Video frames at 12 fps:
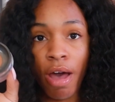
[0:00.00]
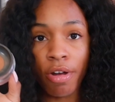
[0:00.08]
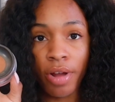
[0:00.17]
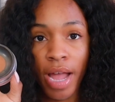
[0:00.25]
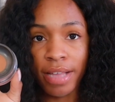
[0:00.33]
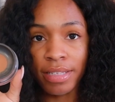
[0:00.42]

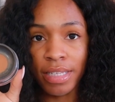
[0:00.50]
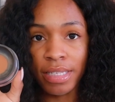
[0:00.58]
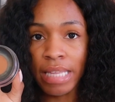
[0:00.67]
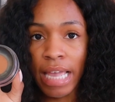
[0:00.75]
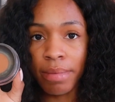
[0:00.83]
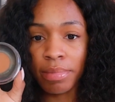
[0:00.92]
powder has the
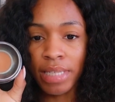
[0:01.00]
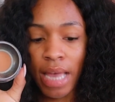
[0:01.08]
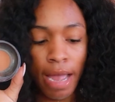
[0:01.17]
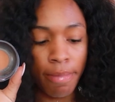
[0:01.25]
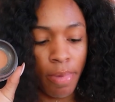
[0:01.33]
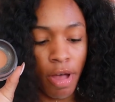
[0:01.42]
same
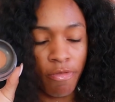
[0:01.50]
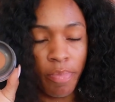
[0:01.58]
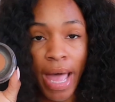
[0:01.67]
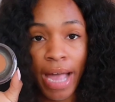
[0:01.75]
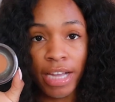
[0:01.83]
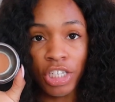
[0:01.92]
type of
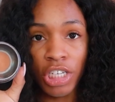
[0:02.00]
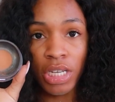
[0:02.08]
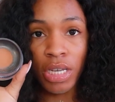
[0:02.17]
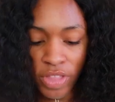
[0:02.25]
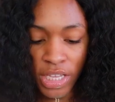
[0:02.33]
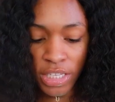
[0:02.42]

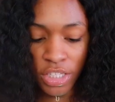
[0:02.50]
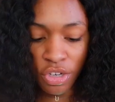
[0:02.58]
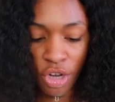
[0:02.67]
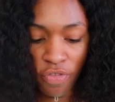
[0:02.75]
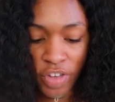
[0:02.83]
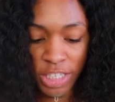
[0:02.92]
packaging. The
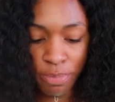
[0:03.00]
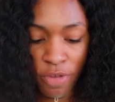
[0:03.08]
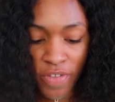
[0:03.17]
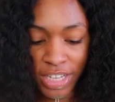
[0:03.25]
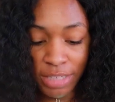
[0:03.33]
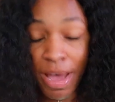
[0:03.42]
Studio Fix
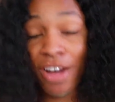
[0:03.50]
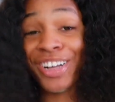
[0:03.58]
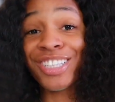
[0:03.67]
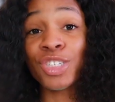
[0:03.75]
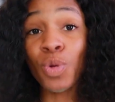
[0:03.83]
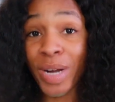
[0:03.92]
Perfecting powder
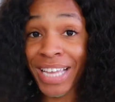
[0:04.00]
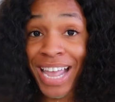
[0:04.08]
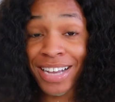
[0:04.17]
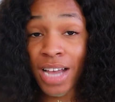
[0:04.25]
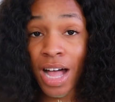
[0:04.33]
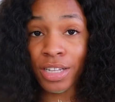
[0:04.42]
is
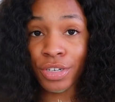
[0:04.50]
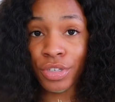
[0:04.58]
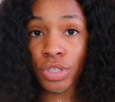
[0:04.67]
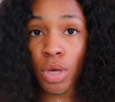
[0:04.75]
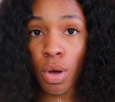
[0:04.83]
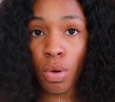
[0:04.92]
$28.
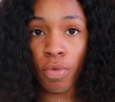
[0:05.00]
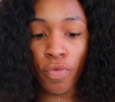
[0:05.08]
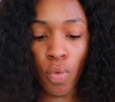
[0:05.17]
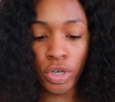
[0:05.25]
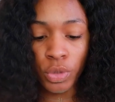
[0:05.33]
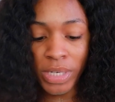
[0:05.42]
So
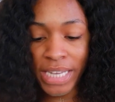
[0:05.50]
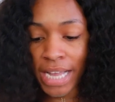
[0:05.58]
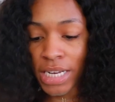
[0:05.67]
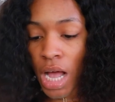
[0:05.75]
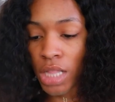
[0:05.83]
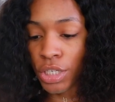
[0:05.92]
for
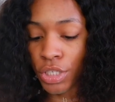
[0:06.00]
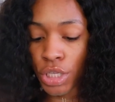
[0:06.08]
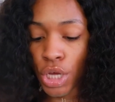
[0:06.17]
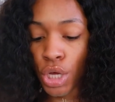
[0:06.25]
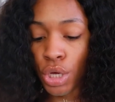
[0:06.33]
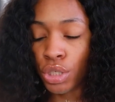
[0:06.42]

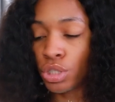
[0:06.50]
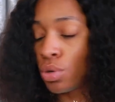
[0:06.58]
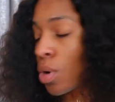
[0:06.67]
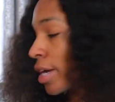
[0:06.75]
$28, you